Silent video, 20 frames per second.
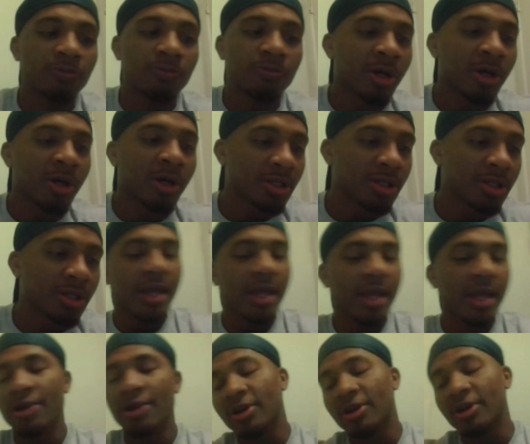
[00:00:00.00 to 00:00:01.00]
But
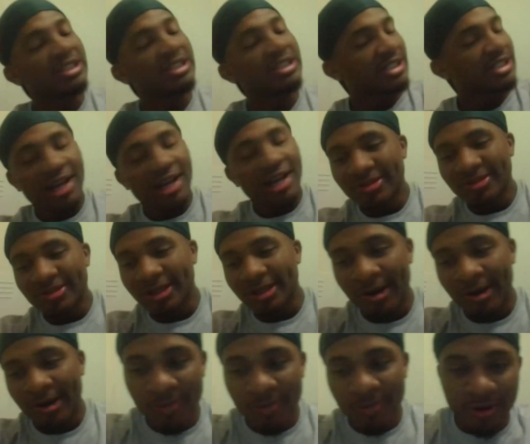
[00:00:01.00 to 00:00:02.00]
anyway, just shout out to her,
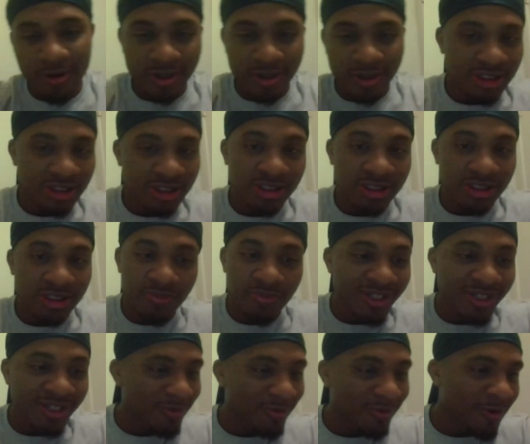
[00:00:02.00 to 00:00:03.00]
bro, because she's a
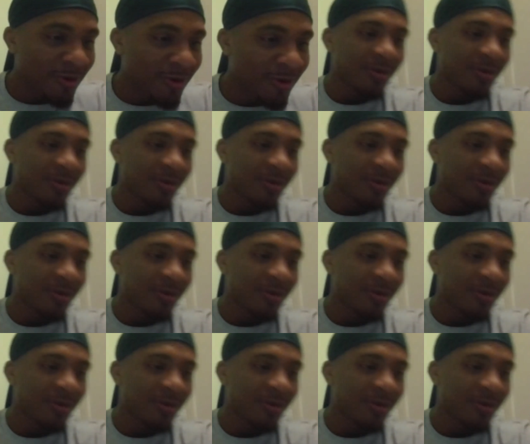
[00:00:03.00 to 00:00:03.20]
beast, bro,